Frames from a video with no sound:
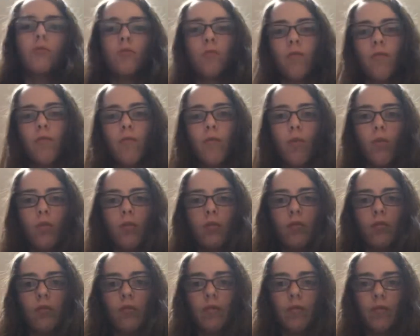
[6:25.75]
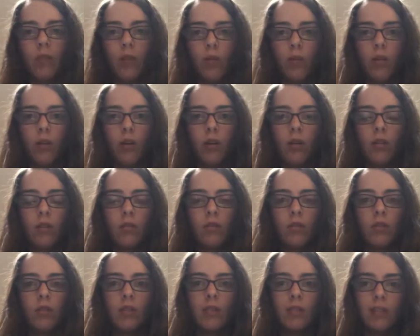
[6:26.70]
with floor,
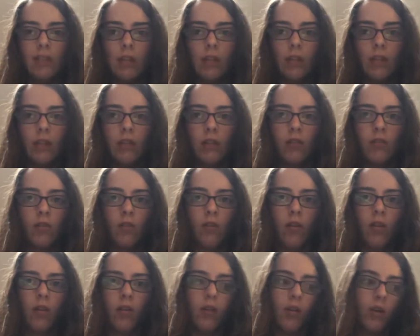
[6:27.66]
ceilings, or